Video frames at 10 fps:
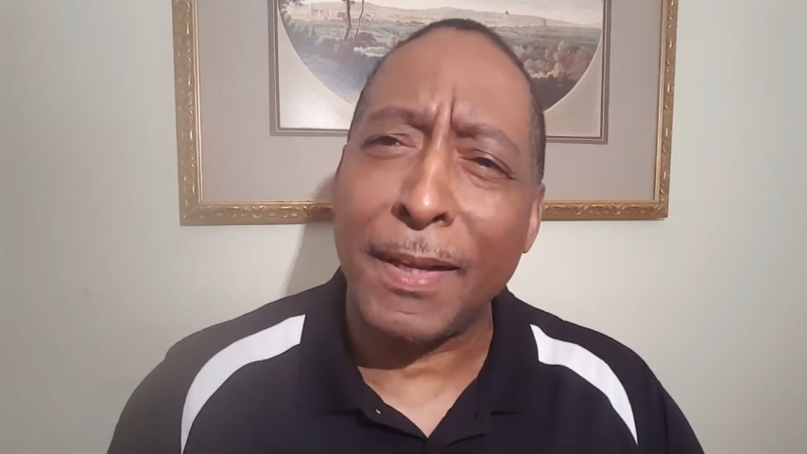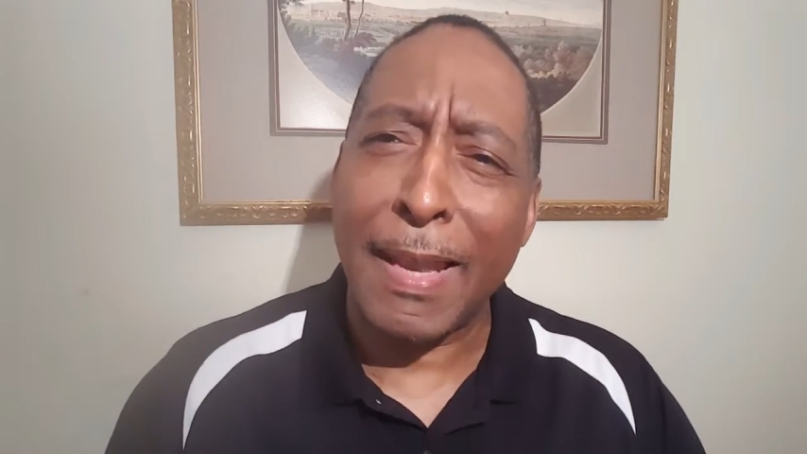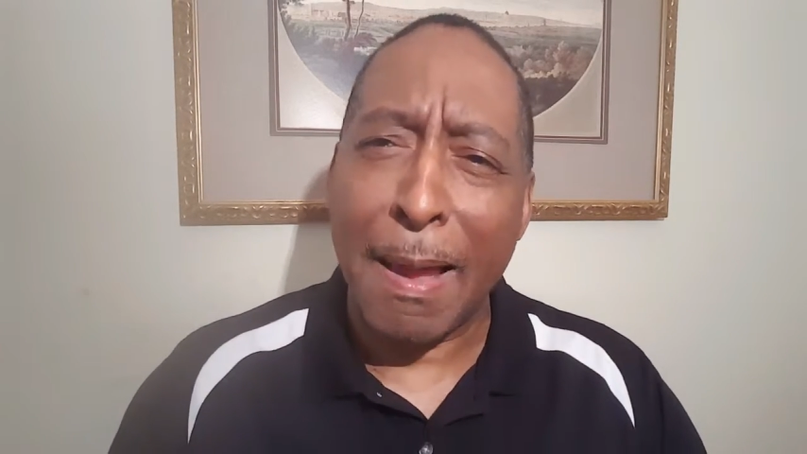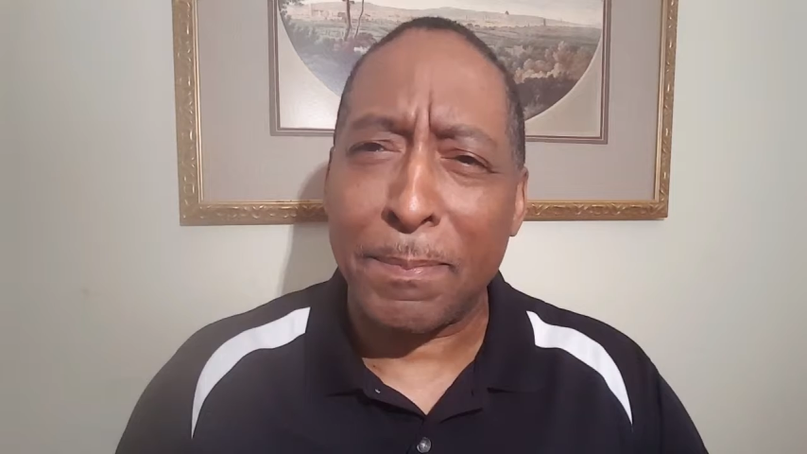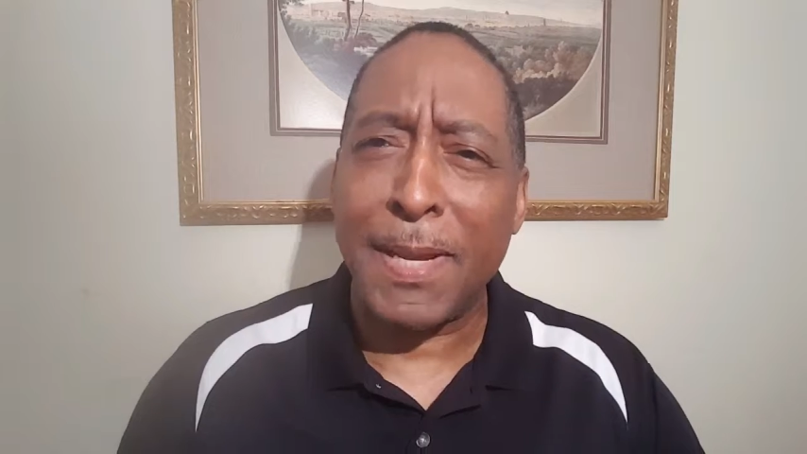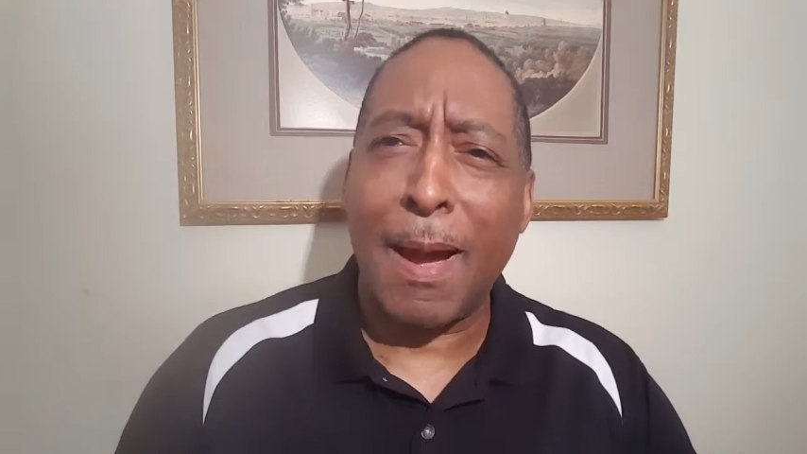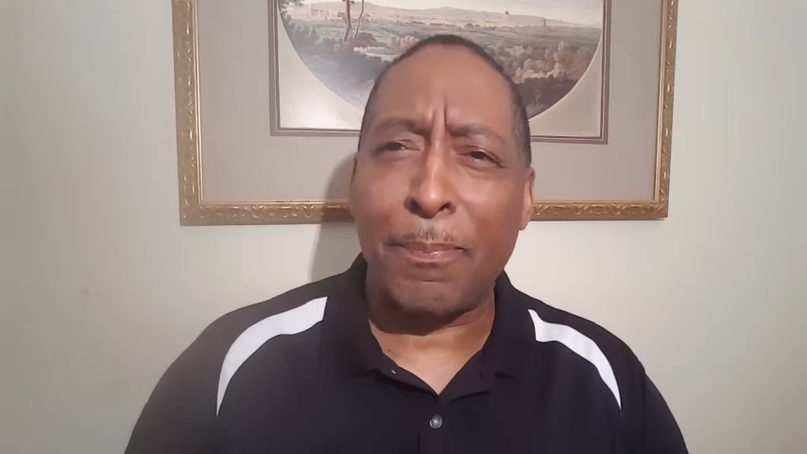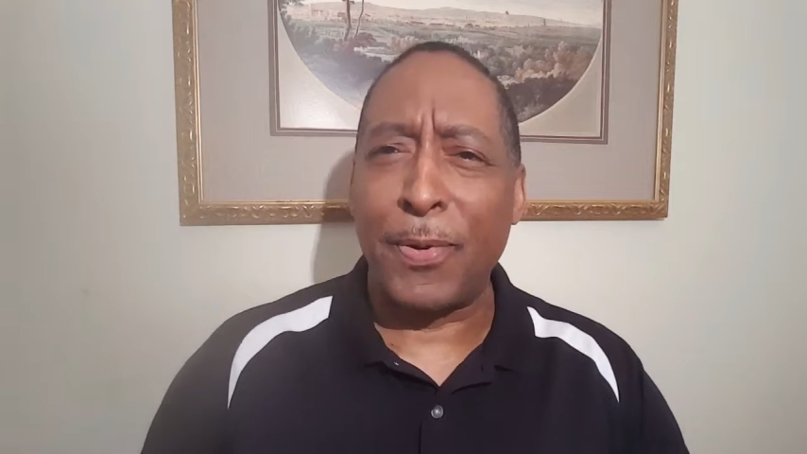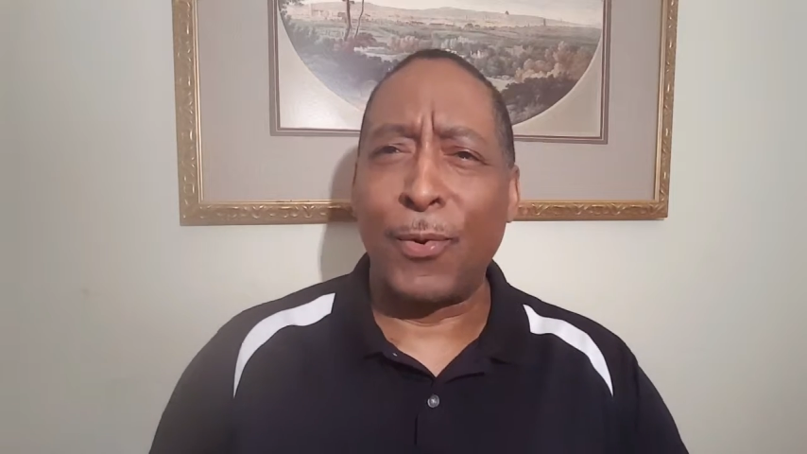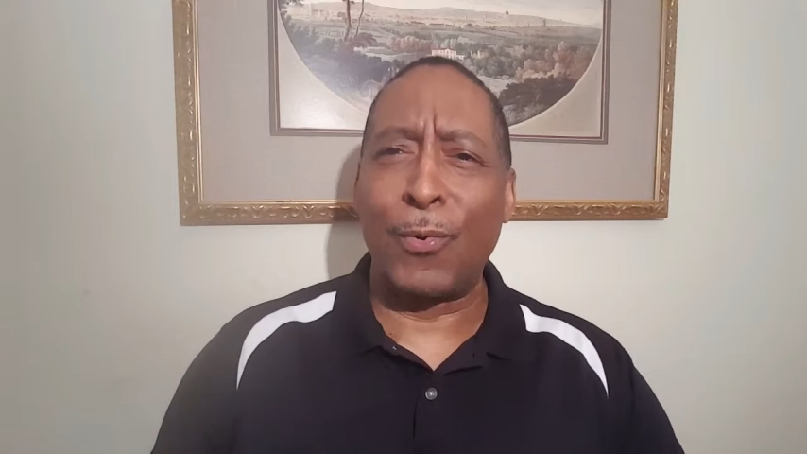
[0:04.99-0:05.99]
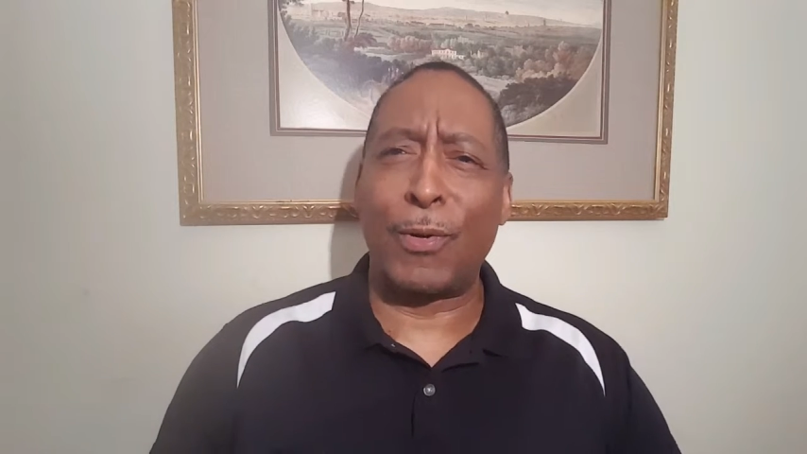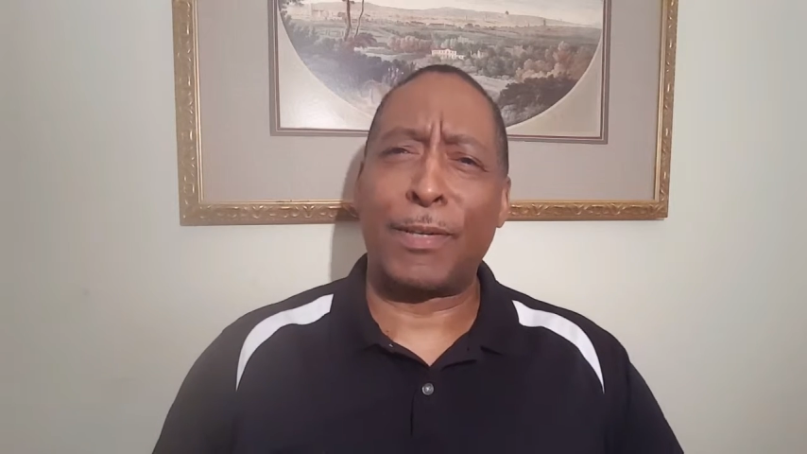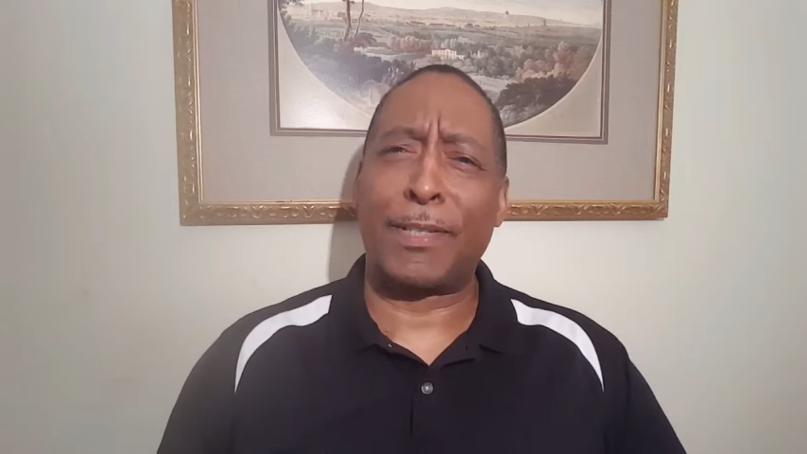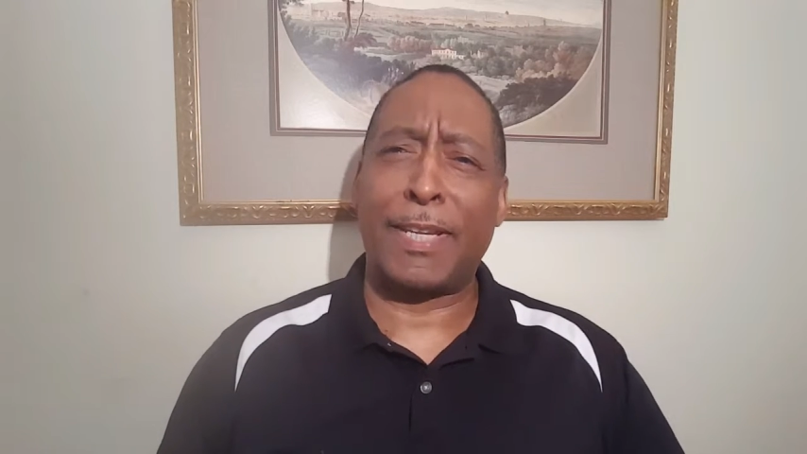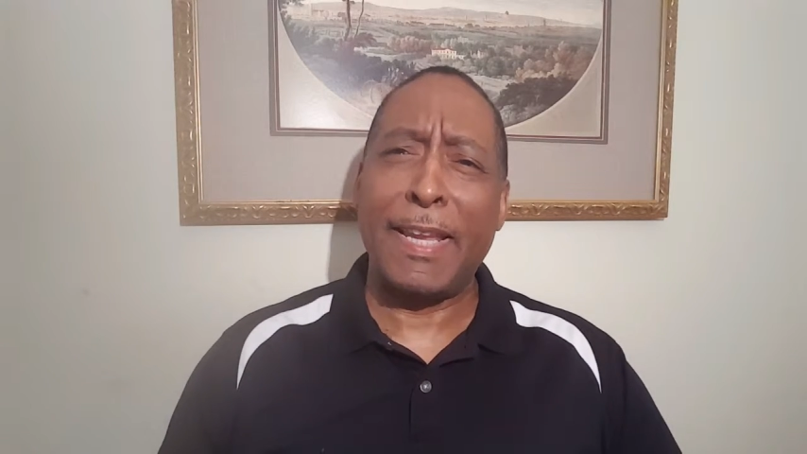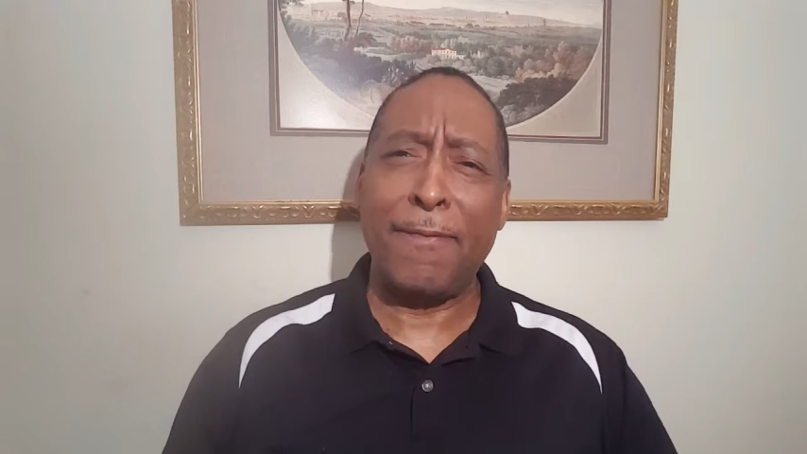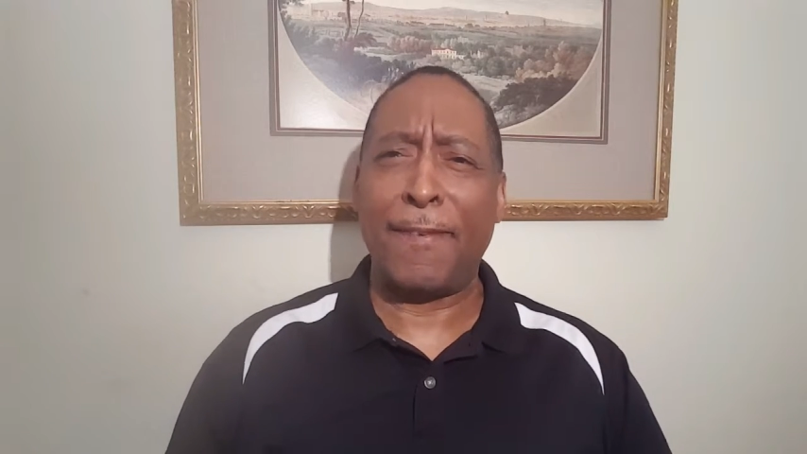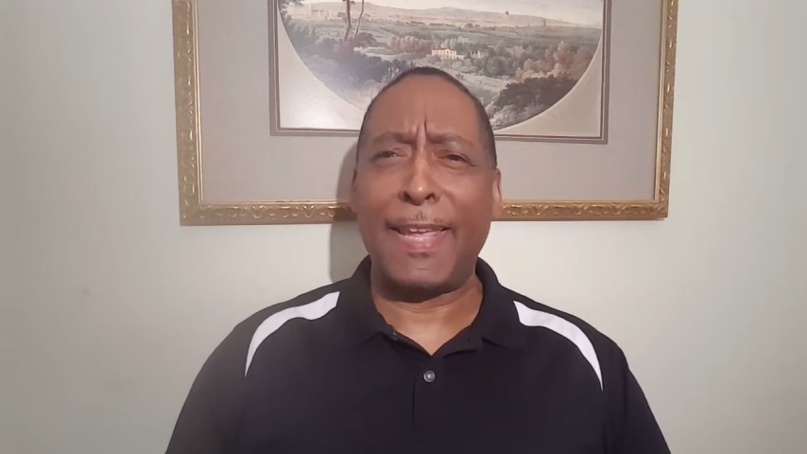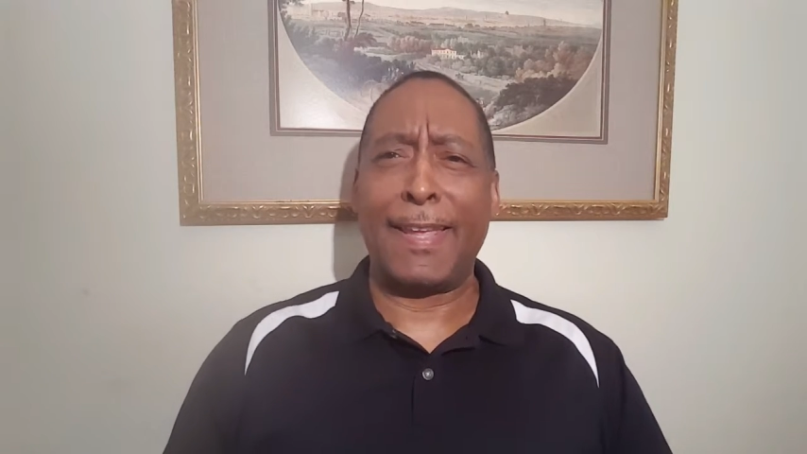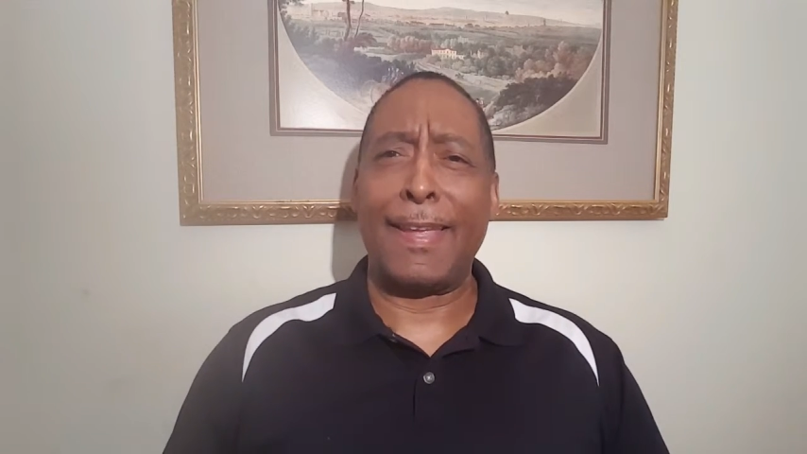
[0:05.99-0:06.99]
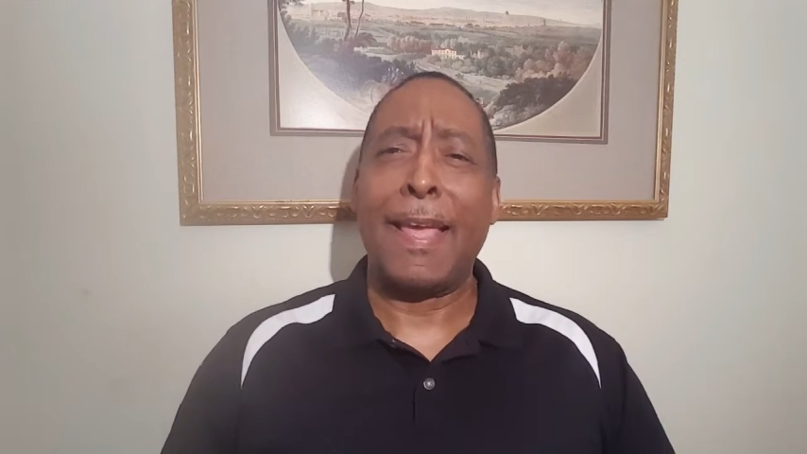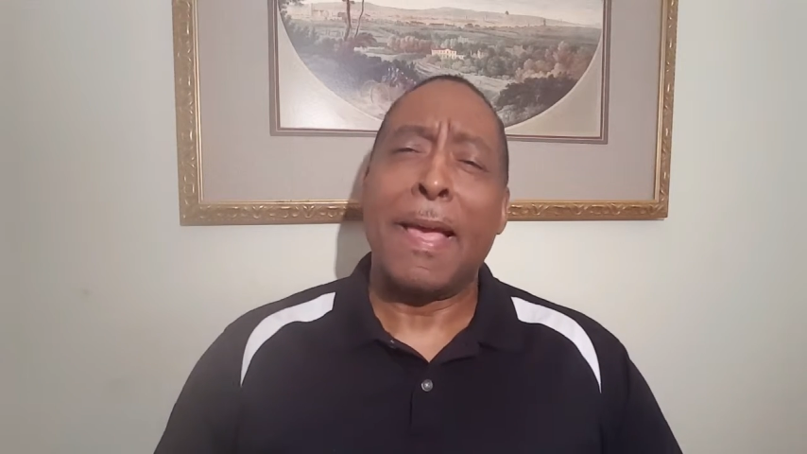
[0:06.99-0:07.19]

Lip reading: LAPTOP-PRENEUR TV.